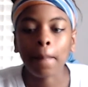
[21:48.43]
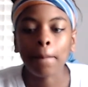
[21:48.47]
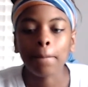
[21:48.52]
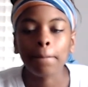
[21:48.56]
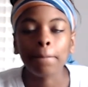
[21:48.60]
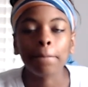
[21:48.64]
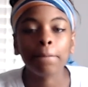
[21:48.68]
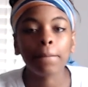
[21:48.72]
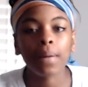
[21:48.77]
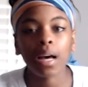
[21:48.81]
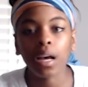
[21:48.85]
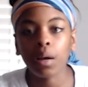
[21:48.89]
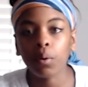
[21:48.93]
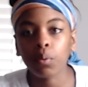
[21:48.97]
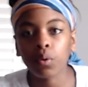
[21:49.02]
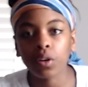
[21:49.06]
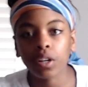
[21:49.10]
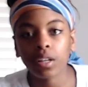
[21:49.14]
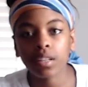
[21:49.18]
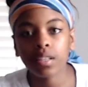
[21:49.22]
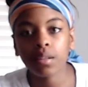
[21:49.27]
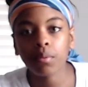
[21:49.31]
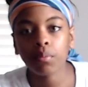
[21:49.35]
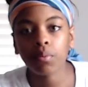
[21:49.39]
my
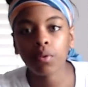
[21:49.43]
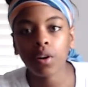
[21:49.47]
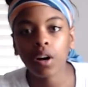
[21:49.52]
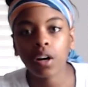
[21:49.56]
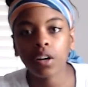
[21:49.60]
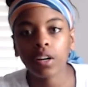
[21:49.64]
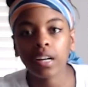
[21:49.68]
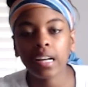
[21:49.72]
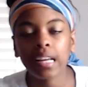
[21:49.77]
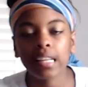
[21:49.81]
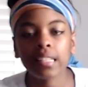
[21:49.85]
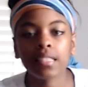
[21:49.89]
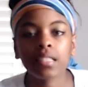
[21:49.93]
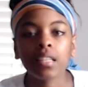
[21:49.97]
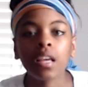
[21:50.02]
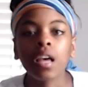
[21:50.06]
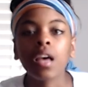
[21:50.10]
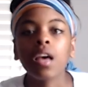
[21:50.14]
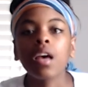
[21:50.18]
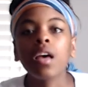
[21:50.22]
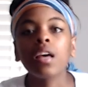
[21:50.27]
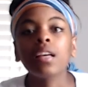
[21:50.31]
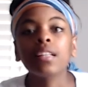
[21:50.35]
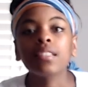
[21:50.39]
works in progress.
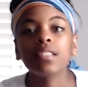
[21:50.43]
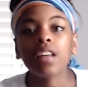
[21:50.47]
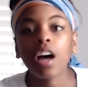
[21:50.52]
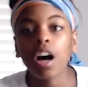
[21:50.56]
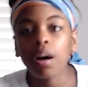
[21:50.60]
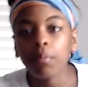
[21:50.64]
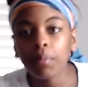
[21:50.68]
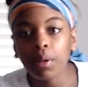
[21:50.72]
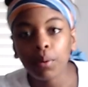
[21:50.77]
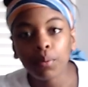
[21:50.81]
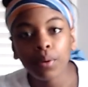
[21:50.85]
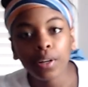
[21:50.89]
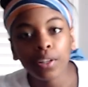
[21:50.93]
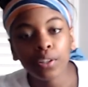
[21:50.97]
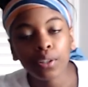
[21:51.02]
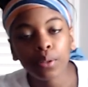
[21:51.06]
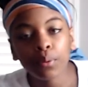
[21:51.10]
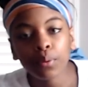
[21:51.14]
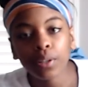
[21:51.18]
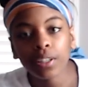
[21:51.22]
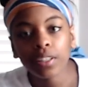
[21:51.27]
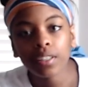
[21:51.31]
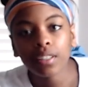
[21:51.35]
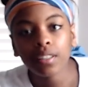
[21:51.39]
Tell me what you're
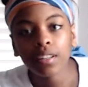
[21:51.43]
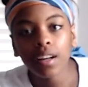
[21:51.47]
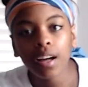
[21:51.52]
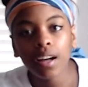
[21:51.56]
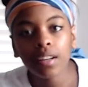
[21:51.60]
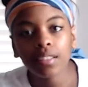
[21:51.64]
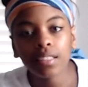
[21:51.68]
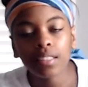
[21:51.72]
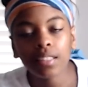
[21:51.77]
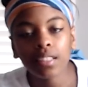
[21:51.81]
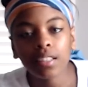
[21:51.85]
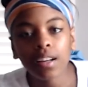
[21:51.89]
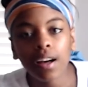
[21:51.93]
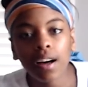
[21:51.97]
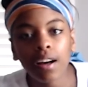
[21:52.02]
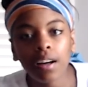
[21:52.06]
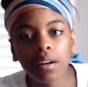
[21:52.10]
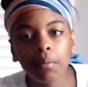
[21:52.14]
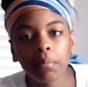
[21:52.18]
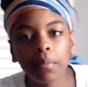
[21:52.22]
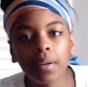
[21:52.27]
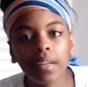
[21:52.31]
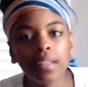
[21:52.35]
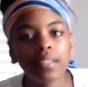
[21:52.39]
working on in the
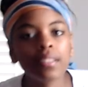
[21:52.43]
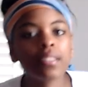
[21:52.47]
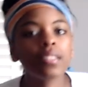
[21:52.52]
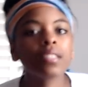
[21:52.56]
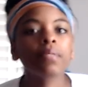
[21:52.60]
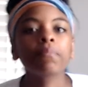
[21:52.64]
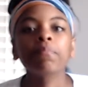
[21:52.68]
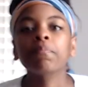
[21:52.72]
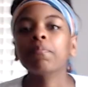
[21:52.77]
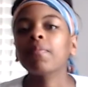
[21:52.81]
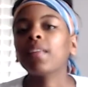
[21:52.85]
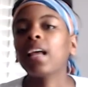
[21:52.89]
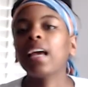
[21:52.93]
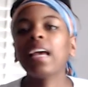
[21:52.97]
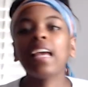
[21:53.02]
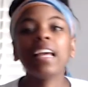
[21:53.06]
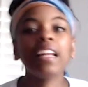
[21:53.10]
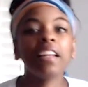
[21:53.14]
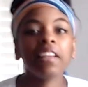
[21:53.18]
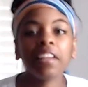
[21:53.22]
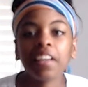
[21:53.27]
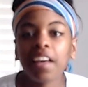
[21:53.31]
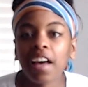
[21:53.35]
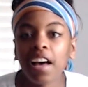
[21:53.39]
comments.
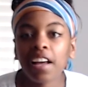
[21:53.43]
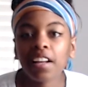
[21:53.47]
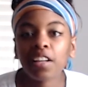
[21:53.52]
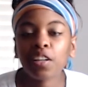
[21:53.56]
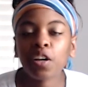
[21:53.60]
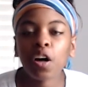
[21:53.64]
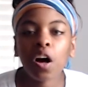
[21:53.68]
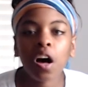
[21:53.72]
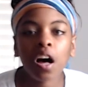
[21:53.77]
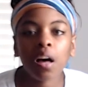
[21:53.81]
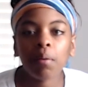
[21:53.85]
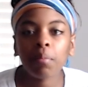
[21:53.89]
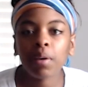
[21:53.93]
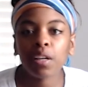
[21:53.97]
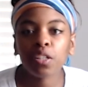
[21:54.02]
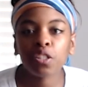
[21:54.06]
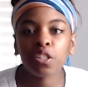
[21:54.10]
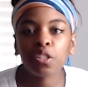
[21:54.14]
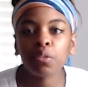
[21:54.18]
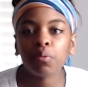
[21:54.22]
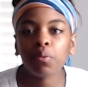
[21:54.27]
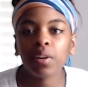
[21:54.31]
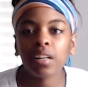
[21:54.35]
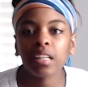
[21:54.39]
Any kind of
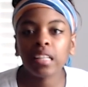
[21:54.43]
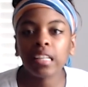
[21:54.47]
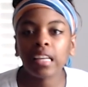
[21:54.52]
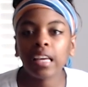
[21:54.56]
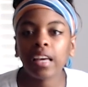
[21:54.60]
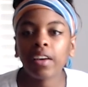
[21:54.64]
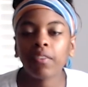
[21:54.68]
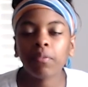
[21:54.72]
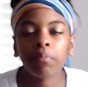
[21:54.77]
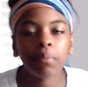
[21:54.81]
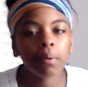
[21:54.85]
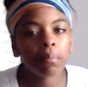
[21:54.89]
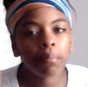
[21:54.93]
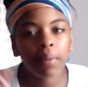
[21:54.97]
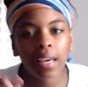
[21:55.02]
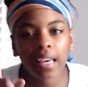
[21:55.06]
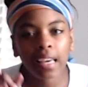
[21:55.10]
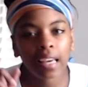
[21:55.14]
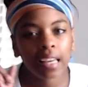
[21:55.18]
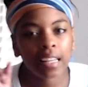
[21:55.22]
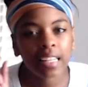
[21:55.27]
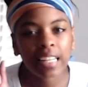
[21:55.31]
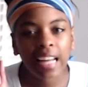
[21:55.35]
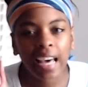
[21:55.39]
comment you want to give, but make
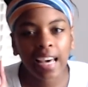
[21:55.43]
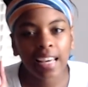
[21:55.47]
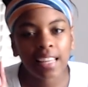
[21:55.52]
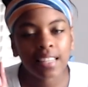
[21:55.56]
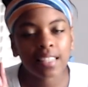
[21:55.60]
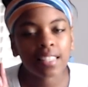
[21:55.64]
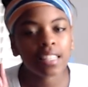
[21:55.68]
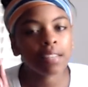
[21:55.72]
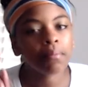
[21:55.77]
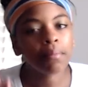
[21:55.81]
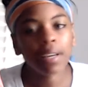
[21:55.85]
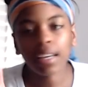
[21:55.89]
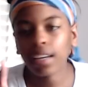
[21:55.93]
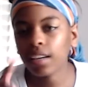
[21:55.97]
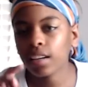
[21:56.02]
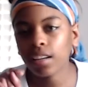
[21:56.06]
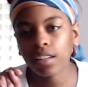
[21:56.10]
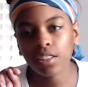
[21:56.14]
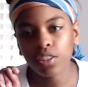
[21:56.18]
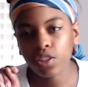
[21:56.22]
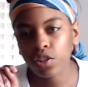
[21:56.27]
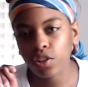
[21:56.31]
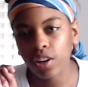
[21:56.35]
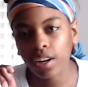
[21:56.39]
it nice and make it
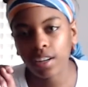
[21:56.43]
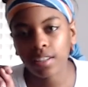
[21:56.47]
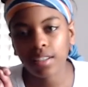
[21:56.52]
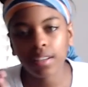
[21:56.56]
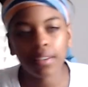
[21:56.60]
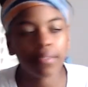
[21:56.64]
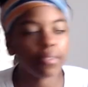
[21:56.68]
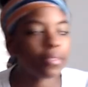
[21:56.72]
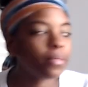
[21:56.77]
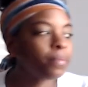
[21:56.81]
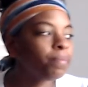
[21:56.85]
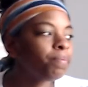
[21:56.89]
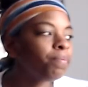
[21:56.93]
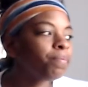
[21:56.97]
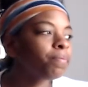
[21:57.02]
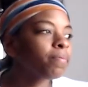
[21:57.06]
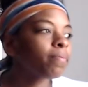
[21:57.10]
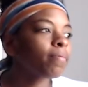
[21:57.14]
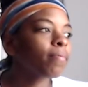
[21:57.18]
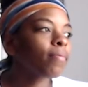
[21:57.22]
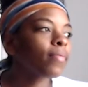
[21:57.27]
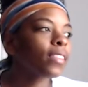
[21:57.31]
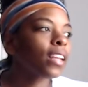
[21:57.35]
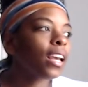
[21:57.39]
constructive.
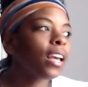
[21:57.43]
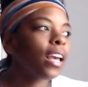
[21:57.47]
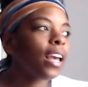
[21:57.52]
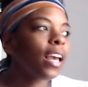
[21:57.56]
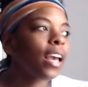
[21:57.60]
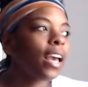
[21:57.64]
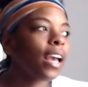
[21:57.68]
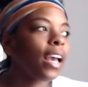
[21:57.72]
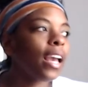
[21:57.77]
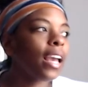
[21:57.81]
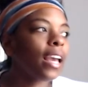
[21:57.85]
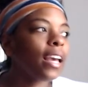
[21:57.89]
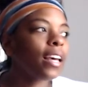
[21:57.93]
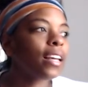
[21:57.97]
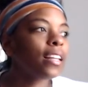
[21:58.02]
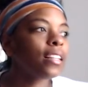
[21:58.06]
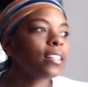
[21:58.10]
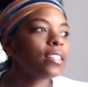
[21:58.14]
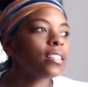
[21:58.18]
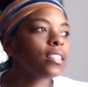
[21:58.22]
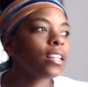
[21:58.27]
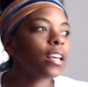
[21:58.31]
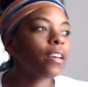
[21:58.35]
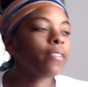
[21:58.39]

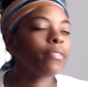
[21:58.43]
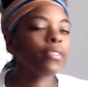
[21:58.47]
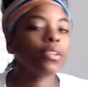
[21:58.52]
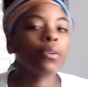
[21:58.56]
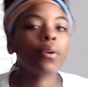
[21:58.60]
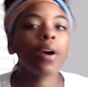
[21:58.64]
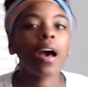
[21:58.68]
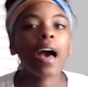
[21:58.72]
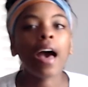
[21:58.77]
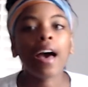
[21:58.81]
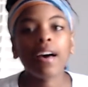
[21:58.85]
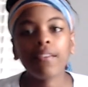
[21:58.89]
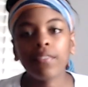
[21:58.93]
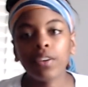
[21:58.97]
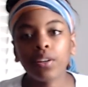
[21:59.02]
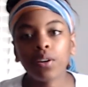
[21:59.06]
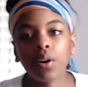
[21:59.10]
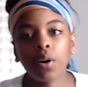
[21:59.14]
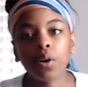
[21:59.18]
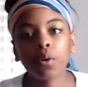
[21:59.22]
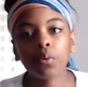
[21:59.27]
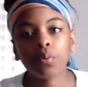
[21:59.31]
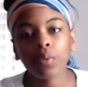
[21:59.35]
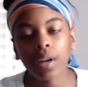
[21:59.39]
And if you haven't
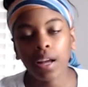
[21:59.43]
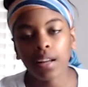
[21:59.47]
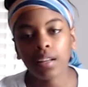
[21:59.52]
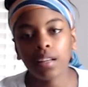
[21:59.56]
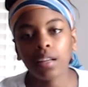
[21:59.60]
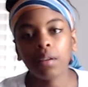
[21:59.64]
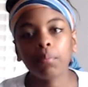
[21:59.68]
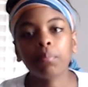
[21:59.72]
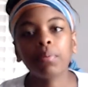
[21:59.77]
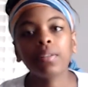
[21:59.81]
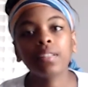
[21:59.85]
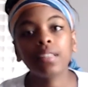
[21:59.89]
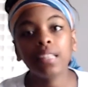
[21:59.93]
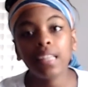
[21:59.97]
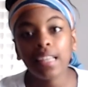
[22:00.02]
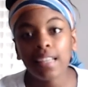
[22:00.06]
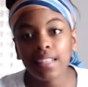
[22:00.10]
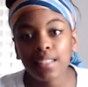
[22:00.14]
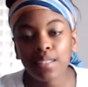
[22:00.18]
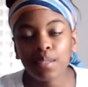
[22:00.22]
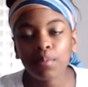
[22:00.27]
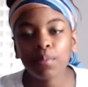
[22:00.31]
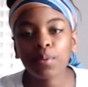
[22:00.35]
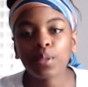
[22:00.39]
already, please
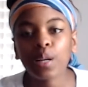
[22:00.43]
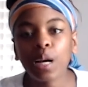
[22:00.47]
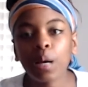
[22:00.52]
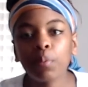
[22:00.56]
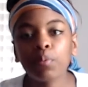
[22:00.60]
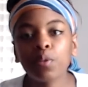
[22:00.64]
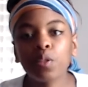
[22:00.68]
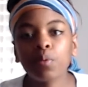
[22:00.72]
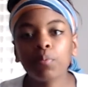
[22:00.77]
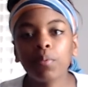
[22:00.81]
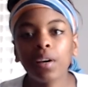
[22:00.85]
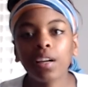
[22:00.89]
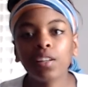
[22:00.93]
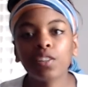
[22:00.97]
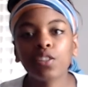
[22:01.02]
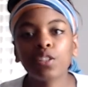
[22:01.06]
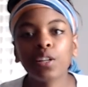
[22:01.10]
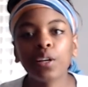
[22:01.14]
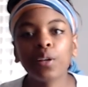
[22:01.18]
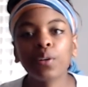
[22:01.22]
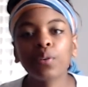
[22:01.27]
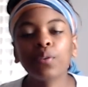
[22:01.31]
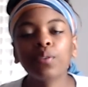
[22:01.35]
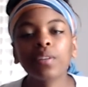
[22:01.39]
subscribe to my
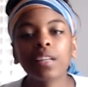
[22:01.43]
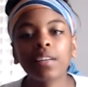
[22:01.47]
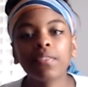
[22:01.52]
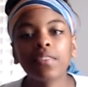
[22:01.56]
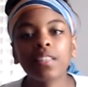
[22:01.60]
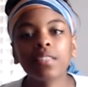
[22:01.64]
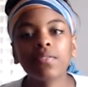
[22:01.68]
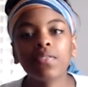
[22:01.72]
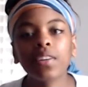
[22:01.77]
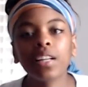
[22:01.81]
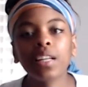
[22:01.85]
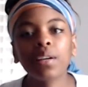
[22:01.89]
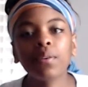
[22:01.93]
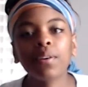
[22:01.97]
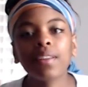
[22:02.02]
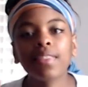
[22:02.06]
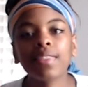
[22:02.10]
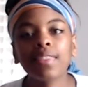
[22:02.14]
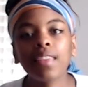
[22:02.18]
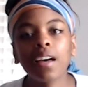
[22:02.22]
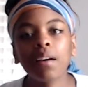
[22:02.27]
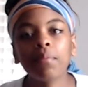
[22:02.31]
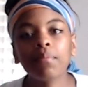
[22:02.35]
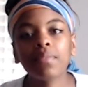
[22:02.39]
channel. Give this video a
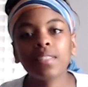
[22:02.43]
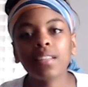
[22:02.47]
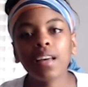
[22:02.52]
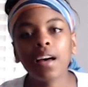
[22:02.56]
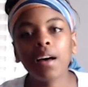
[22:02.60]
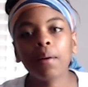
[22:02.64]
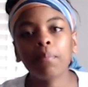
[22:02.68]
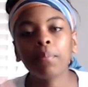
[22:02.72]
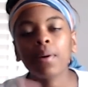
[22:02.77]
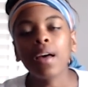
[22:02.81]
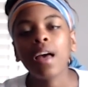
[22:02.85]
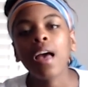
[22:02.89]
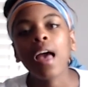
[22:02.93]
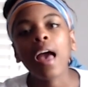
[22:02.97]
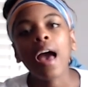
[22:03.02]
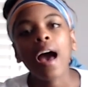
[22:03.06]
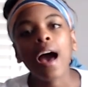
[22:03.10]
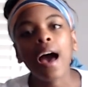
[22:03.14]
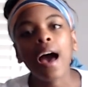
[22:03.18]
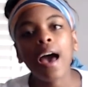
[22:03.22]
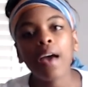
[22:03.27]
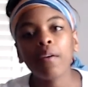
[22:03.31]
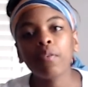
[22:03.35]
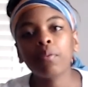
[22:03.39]
thumbs up.
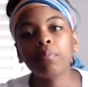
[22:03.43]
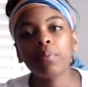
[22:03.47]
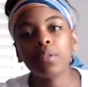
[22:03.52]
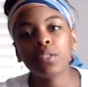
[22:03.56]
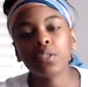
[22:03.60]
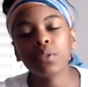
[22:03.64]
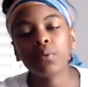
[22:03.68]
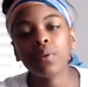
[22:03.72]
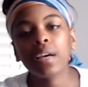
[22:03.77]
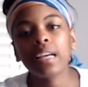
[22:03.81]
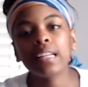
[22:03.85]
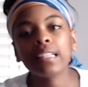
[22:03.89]
I will be doing